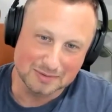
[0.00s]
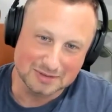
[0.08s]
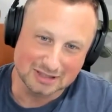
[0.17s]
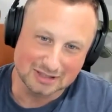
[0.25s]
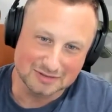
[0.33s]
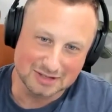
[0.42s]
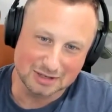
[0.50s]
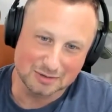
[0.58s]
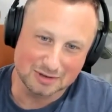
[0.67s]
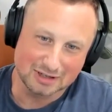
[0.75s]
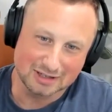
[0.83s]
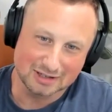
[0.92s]
themselves, they don't
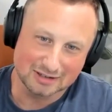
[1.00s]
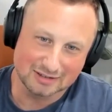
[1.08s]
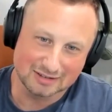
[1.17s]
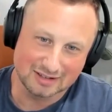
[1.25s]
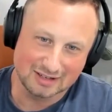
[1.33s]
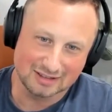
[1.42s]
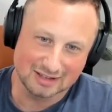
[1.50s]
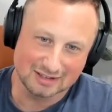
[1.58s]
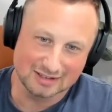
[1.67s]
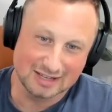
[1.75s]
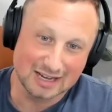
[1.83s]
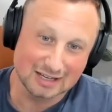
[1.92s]
want to hear
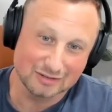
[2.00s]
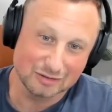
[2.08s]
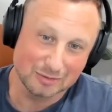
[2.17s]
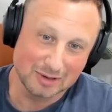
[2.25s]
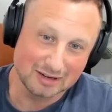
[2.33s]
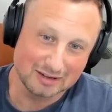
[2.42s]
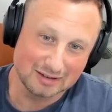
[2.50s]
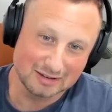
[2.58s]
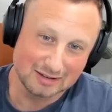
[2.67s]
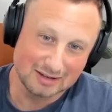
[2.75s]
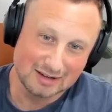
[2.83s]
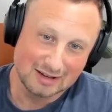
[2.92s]
anything negative about it.
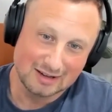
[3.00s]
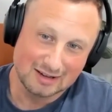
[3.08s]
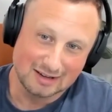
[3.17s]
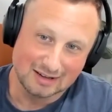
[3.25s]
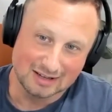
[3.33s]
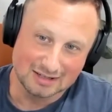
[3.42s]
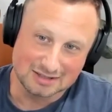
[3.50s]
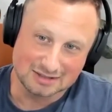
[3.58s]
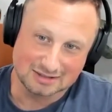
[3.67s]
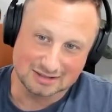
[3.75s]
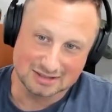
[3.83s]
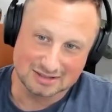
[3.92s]
It's
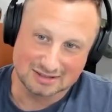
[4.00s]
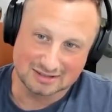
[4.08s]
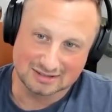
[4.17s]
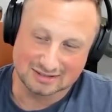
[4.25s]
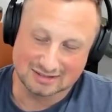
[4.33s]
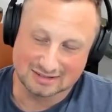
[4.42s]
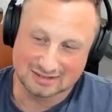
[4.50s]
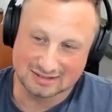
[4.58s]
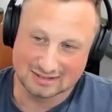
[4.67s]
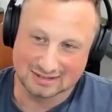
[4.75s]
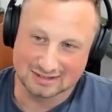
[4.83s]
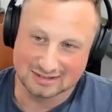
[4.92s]
just
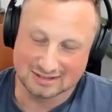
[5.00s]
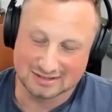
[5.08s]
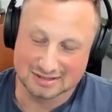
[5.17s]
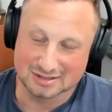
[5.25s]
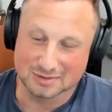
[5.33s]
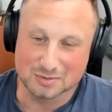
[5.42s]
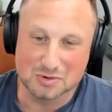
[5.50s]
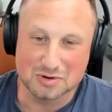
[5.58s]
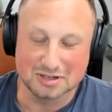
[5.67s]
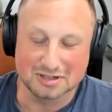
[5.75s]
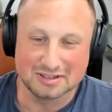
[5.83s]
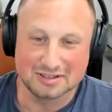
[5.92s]
a
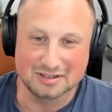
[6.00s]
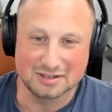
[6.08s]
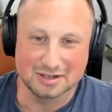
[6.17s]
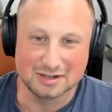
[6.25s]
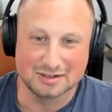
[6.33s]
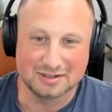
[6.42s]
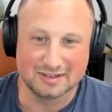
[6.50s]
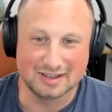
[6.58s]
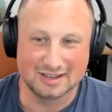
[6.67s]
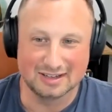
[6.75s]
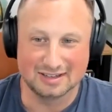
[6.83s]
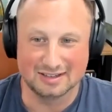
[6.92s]
warning,
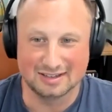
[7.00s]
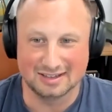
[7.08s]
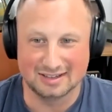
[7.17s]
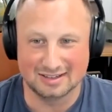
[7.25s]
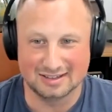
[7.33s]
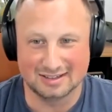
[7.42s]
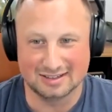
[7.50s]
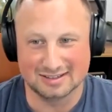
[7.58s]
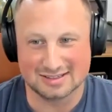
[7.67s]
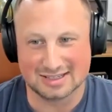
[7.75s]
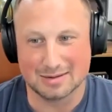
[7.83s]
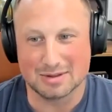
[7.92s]

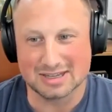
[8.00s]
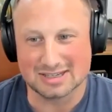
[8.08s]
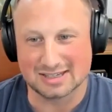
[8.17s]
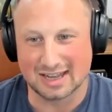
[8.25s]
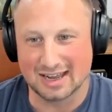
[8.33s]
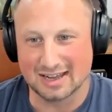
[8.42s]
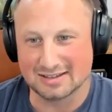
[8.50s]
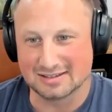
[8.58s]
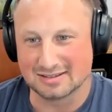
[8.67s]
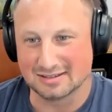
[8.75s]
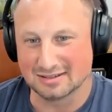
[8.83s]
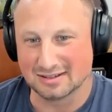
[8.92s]
some of the
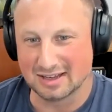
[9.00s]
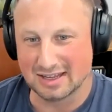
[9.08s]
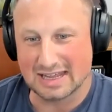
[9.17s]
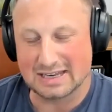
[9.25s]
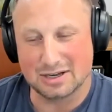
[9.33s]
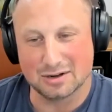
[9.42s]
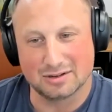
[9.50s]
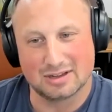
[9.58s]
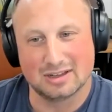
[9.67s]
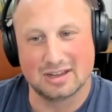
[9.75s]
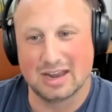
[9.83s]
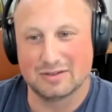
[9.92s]
stats and,
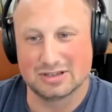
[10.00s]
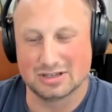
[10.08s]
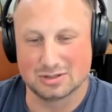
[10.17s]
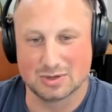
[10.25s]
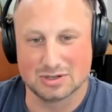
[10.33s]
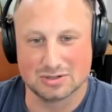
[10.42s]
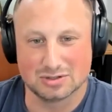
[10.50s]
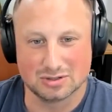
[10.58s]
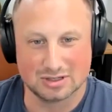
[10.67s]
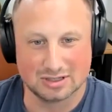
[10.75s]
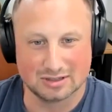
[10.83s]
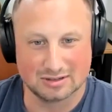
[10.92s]
every situation is
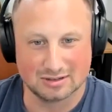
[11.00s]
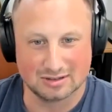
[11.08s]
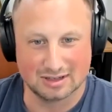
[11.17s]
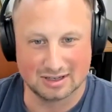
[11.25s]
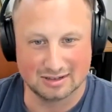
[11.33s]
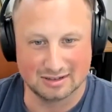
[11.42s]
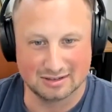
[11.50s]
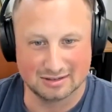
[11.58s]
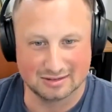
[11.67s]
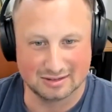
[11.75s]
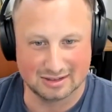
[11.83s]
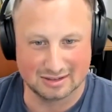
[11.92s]
unique
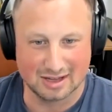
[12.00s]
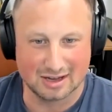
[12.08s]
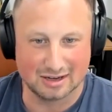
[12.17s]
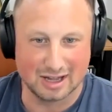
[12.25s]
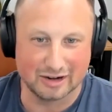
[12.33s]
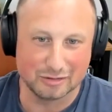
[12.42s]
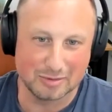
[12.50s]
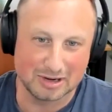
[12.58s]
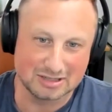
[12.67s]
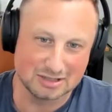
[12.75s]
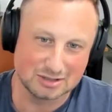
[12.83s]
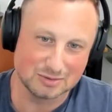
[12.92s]
and not
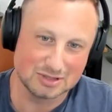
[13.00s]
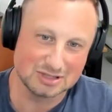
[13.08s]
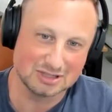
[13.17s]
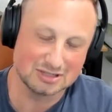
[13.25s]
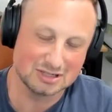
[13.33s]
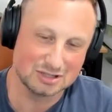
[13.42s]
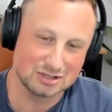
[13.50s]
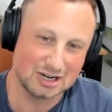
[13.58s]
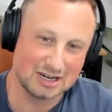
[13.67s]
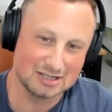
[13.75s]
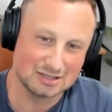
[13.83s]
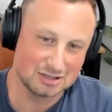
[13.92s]
everybody's situation is
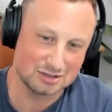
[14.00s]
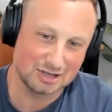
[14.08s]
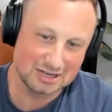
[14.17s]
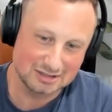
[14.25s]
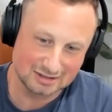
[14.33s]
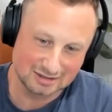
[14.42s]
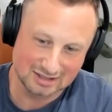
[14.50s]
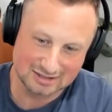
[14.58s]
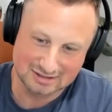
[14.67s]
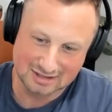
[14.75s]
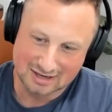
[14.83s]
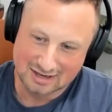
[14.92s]
as drastic
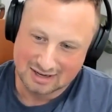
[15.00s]
as